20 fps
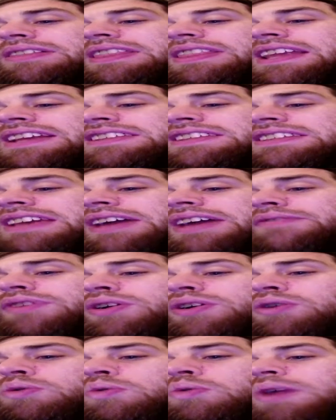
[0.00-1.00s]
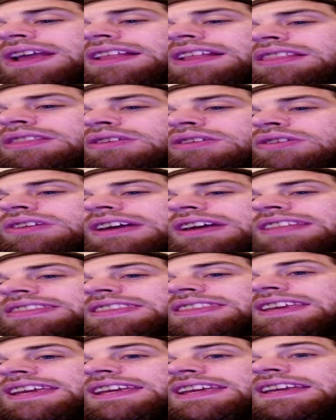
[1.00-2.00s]
let's have a quick look
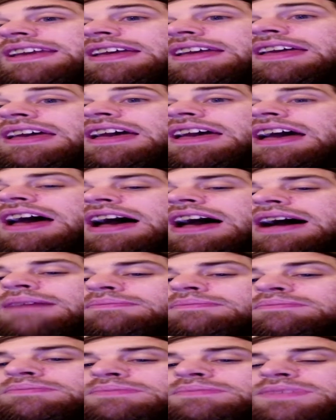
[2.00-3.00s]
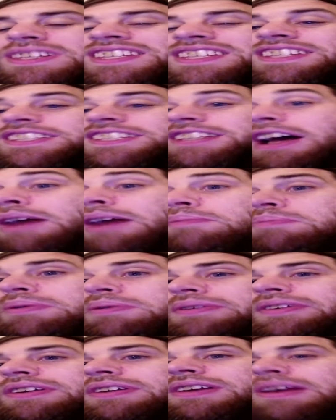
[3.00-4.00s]
at the
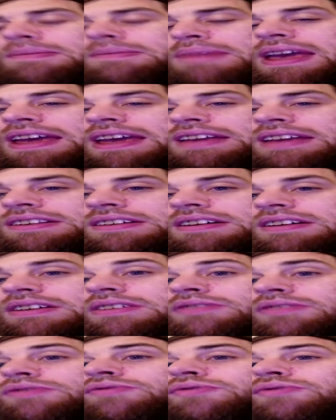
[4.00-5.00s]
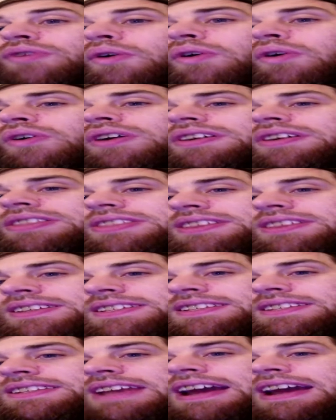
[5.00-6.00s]
sub-commander for
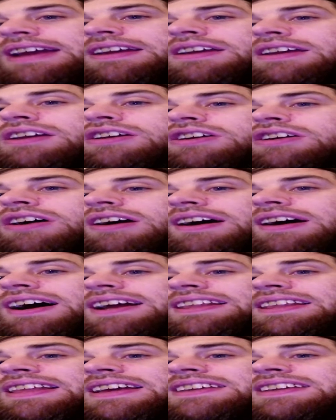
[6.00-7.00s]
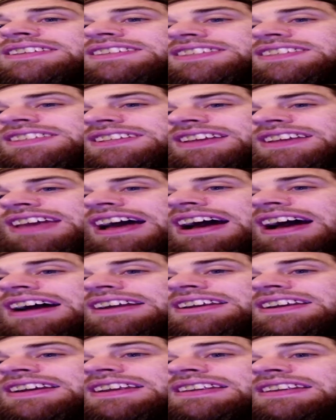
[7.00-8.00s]
this deck. Kyla,
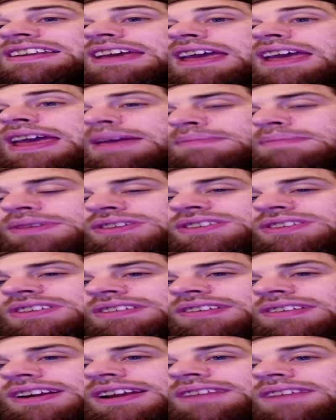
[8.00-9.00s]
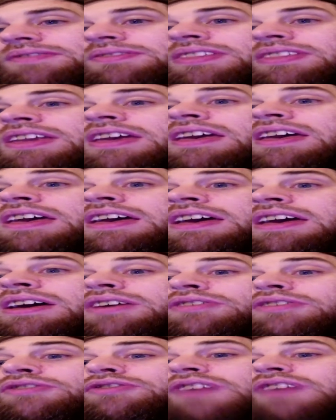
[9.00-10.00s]
Sigardian Emissary.
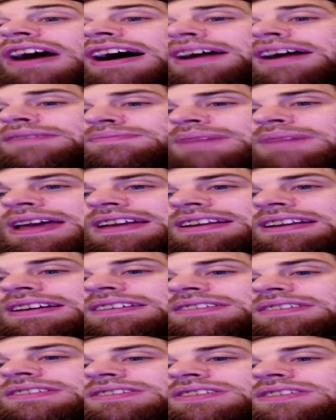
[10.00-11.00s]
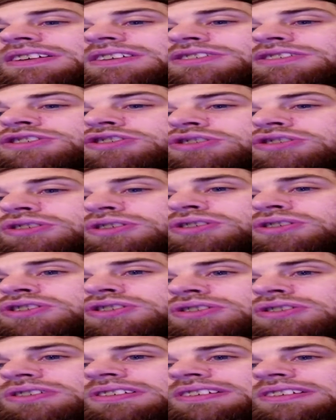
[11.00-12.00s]
5 mana,
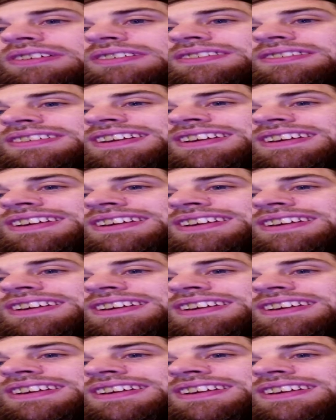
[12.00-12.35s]
2/2,